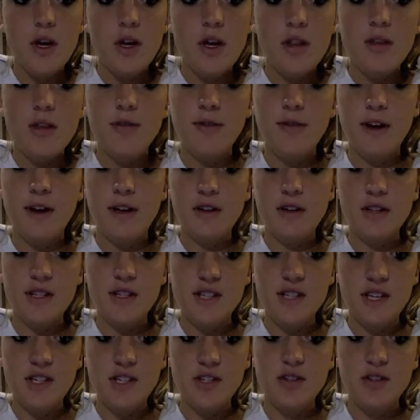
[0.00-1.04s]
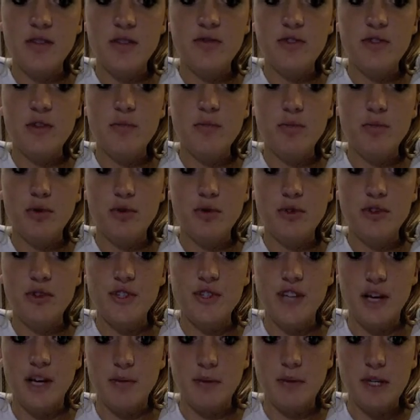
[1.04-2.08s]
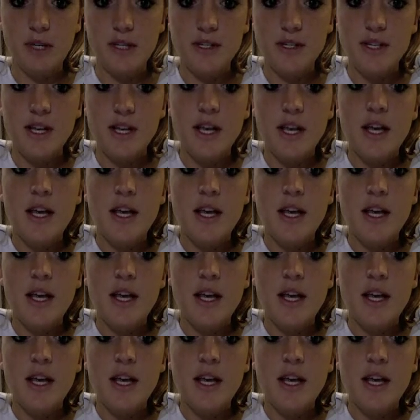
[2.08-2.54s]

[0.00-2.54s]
The finalization of temporal segments